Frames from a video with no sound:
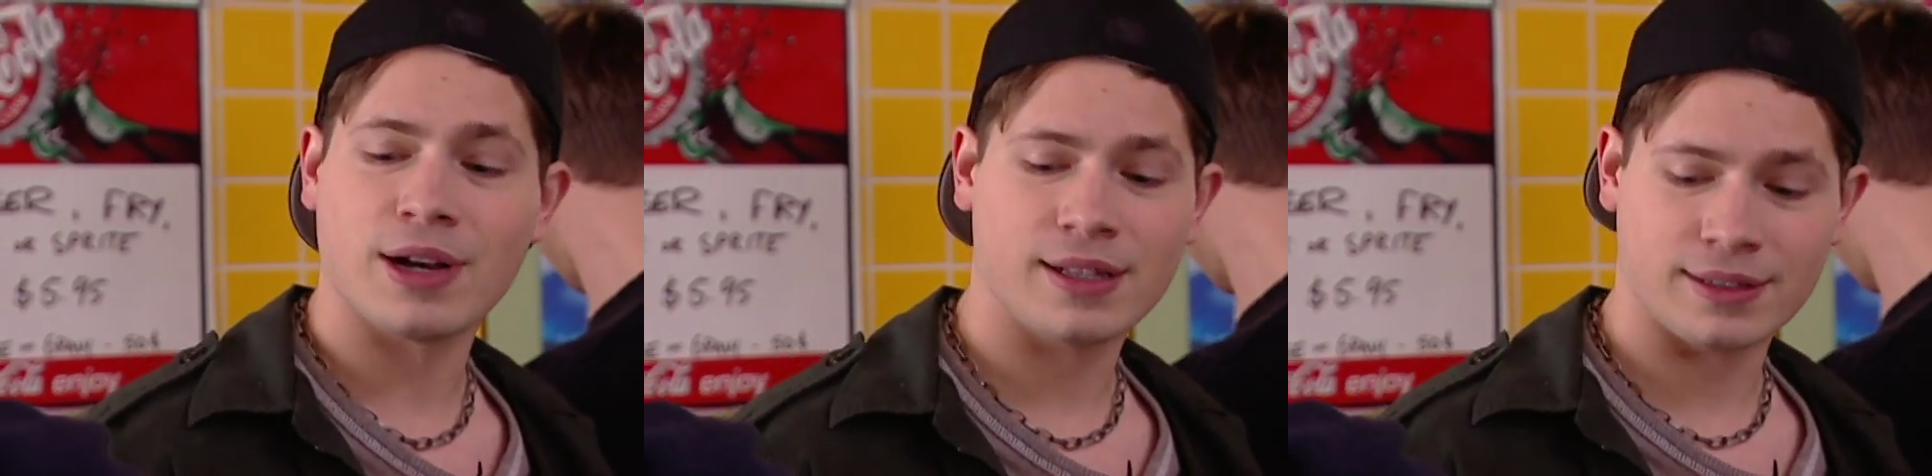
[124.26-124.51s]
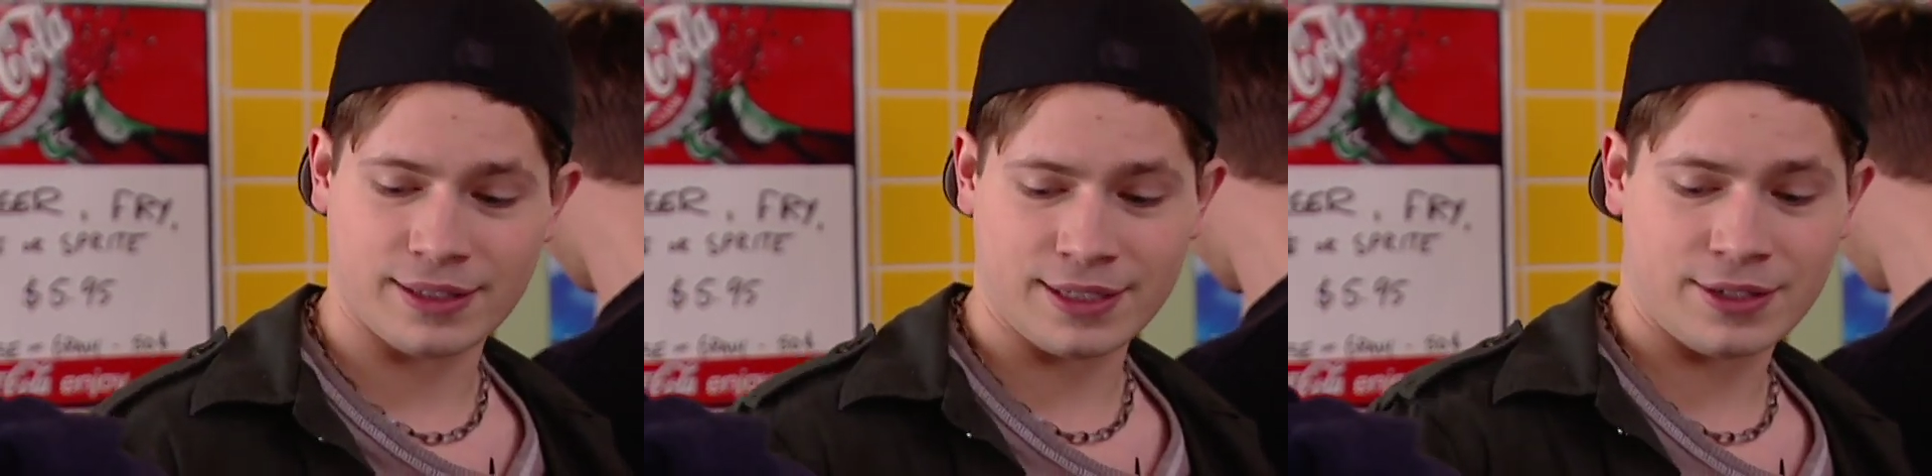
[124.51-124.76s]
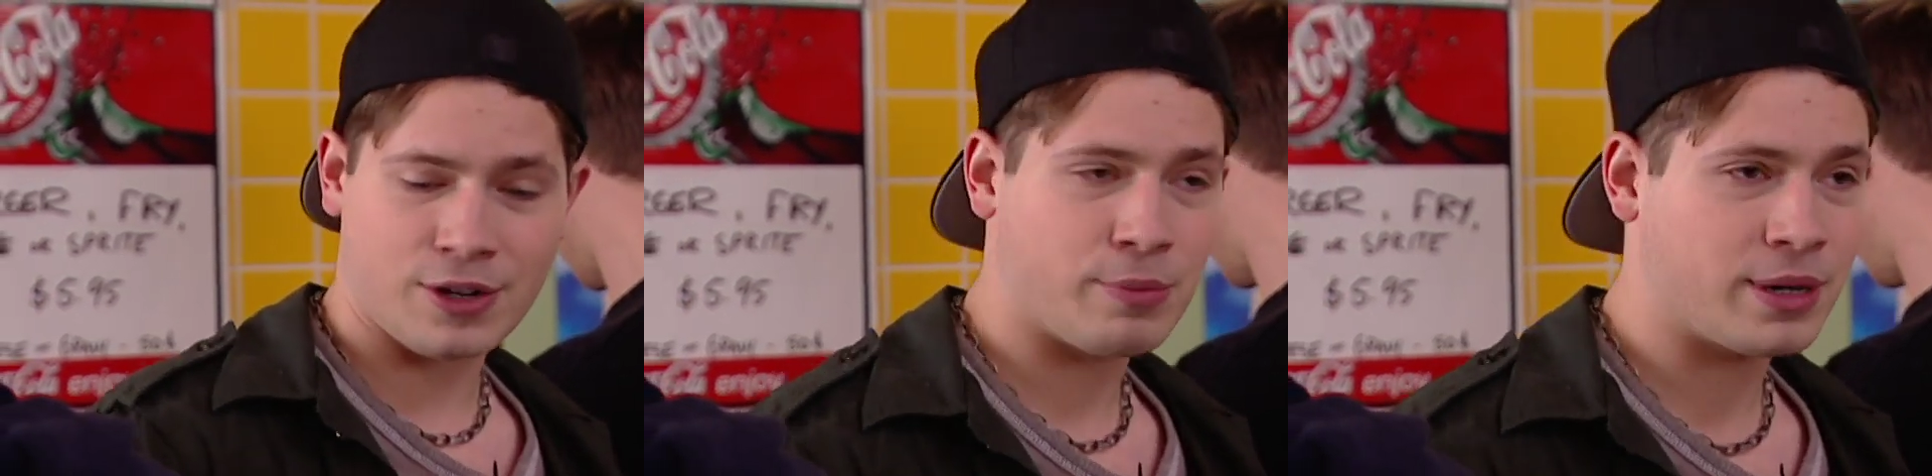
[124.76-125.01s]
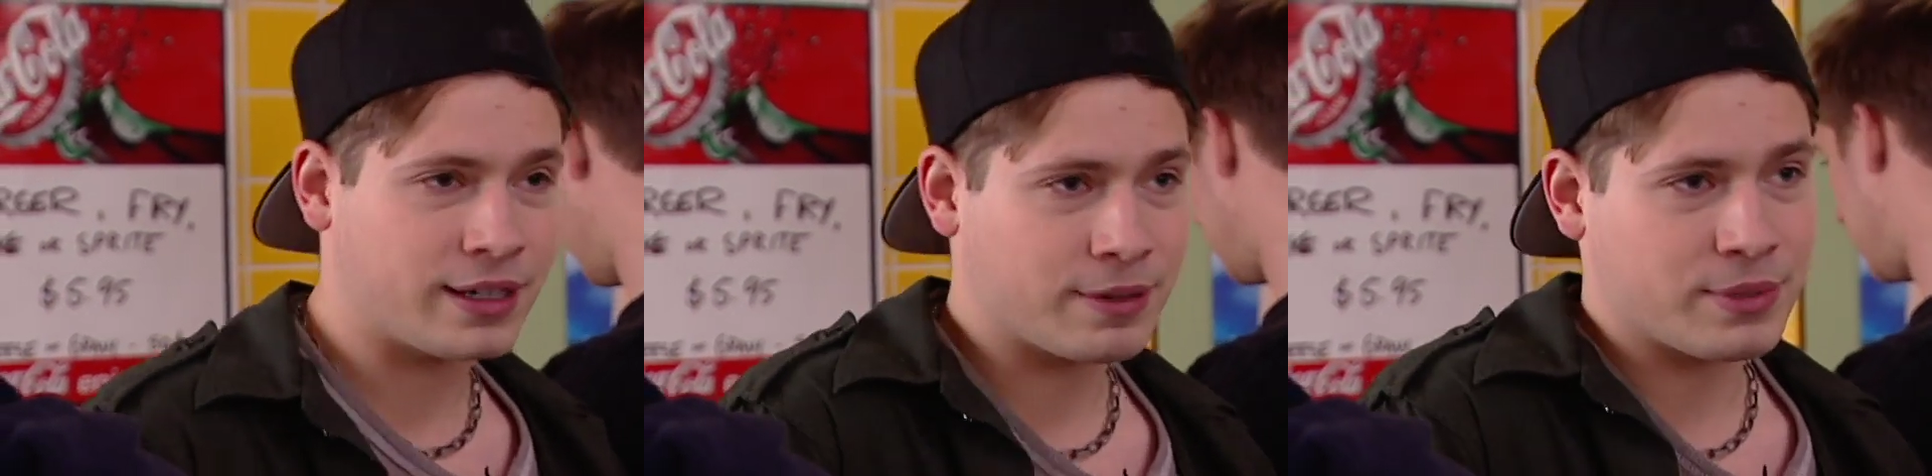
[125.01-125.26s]
well, at least
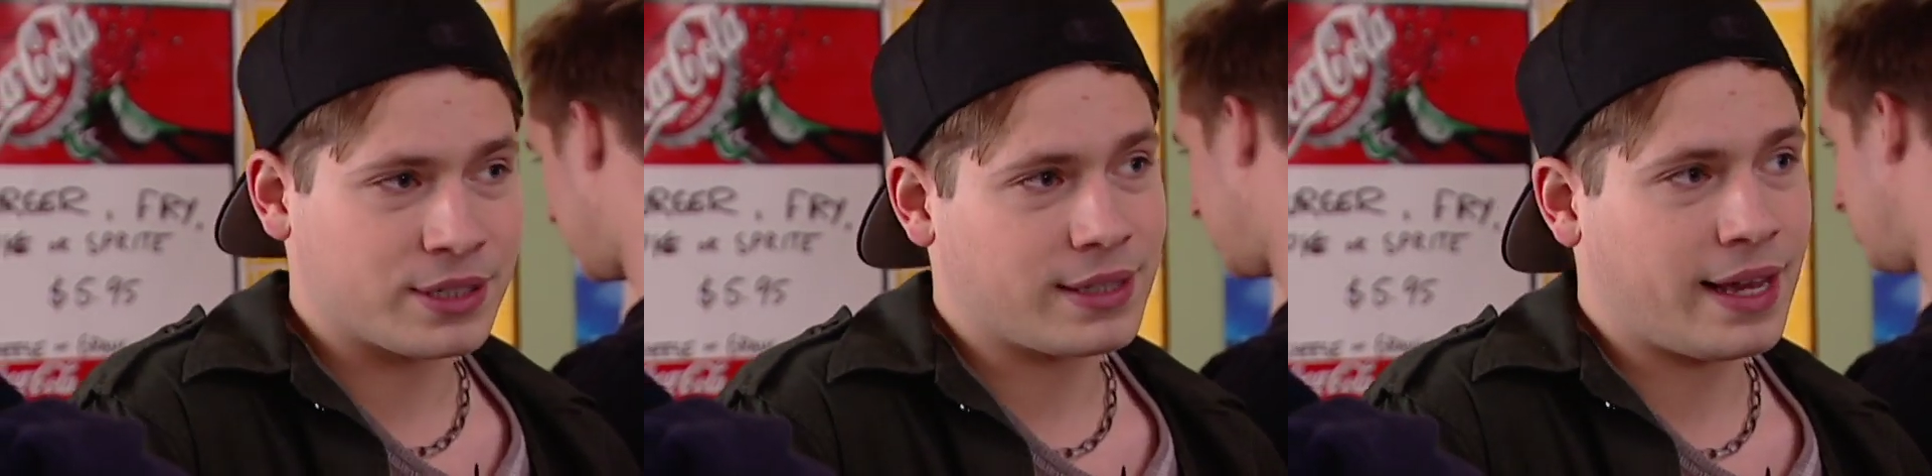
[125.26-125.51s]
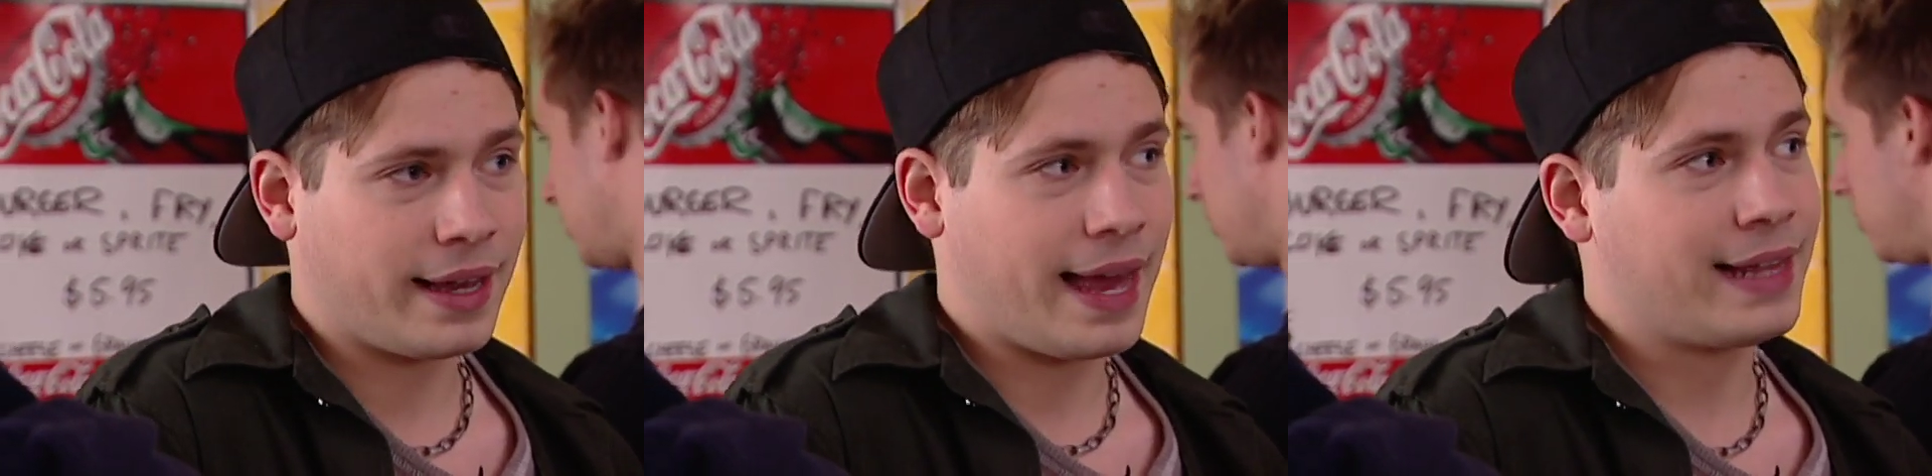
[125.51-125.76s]
nobody can mistake